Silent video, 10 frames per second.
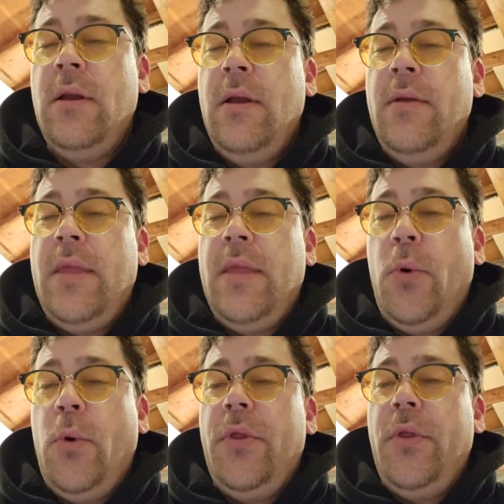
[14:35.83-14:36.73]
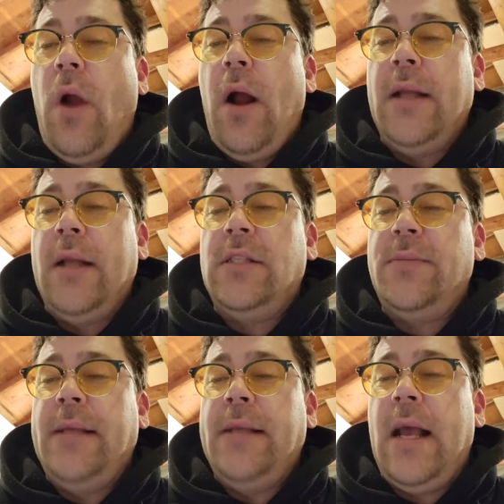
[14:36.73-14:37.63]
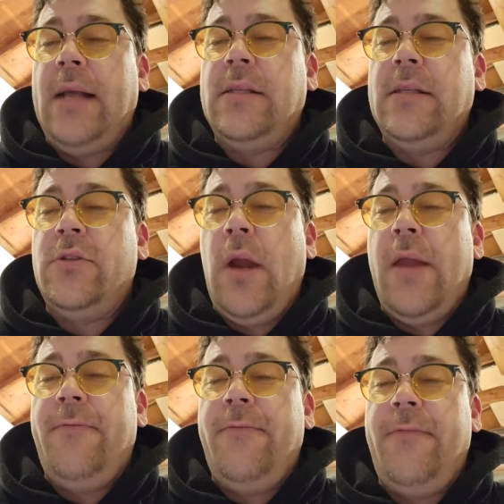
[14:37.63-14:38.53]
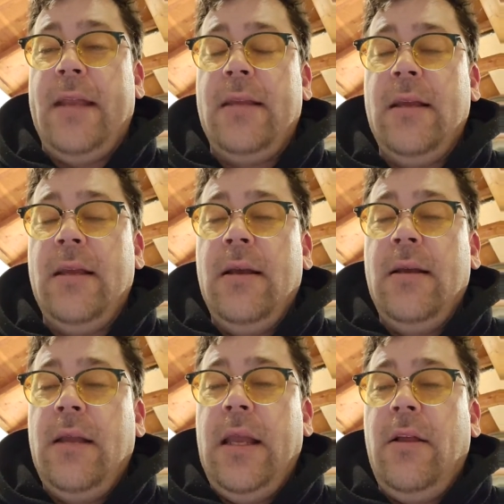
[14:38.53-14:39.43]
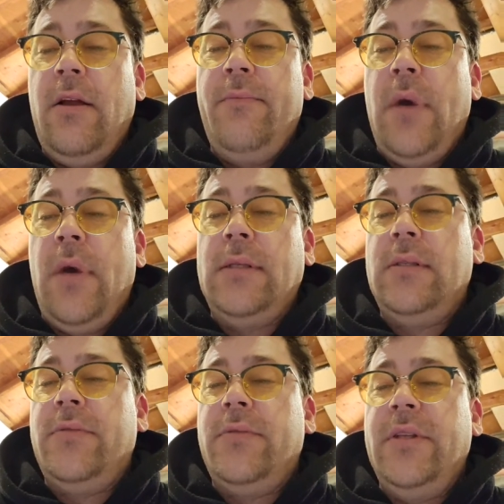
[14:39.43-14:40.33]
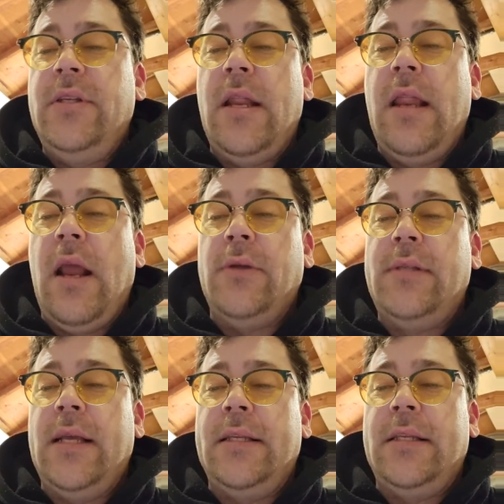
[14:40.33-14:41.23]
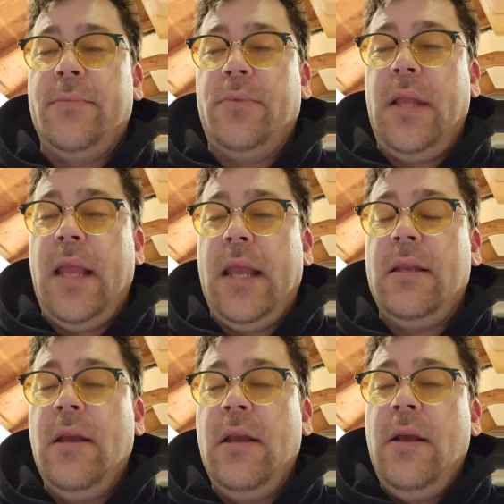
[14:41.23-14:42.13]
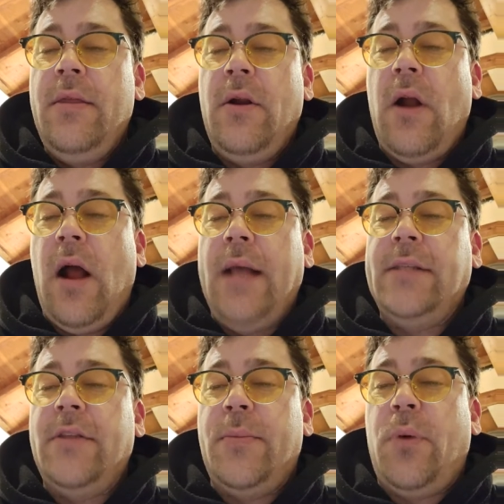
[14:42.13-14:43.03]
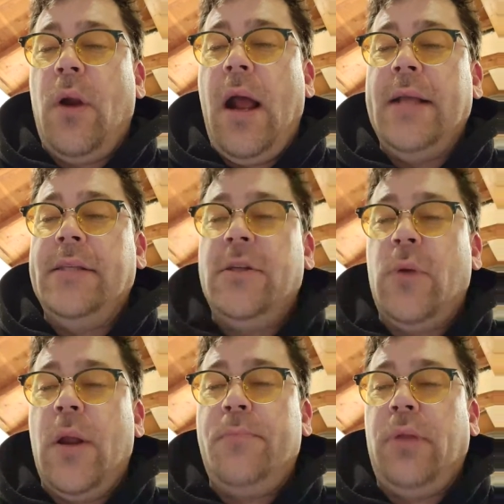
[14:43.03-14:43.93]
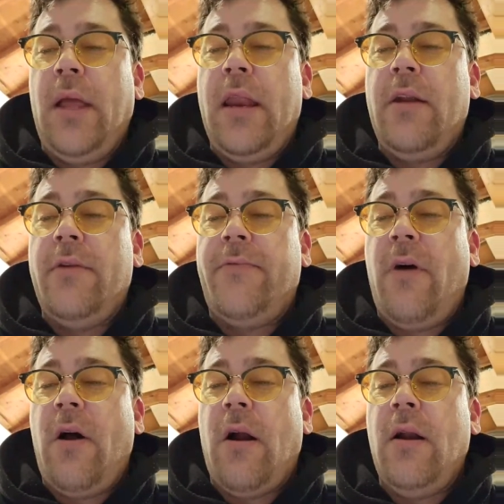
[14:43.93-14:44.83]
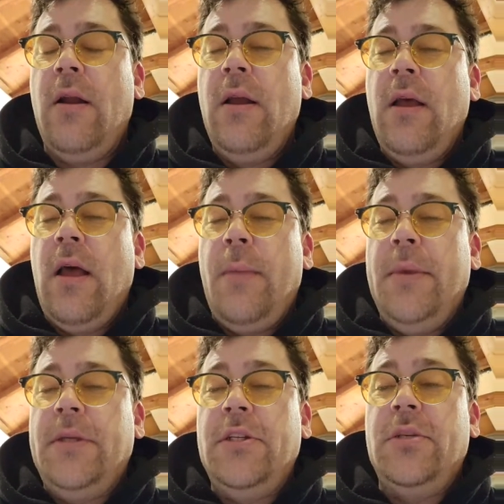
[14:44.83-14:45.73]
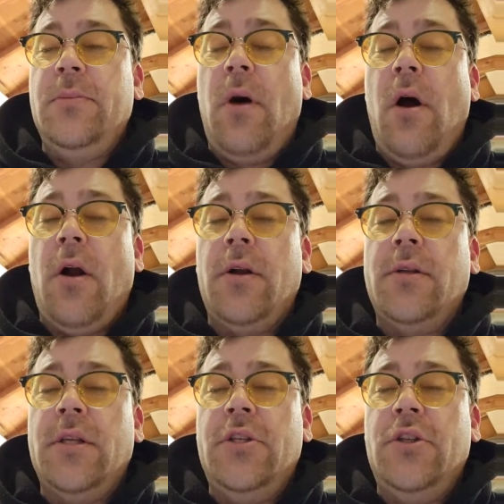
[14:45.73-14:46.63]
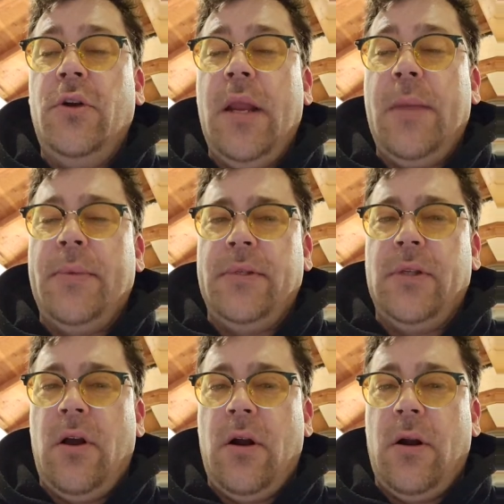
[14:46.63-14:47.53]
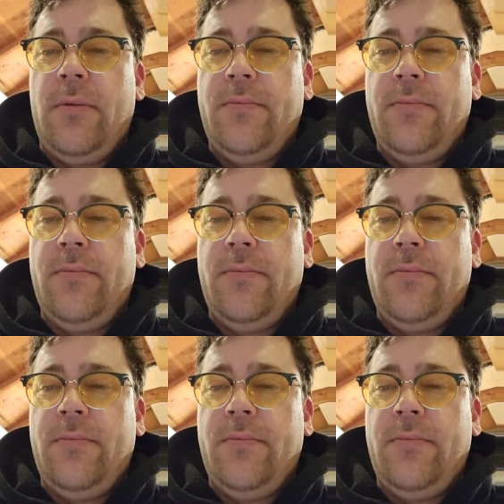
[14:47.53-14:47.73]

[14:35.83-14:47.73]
They board the rocket, SpaceX's great feat, Elon Musk's vision now set to complete. Their eyes on the prize, the red planet afar, a mission to Mars, a journey bizarre.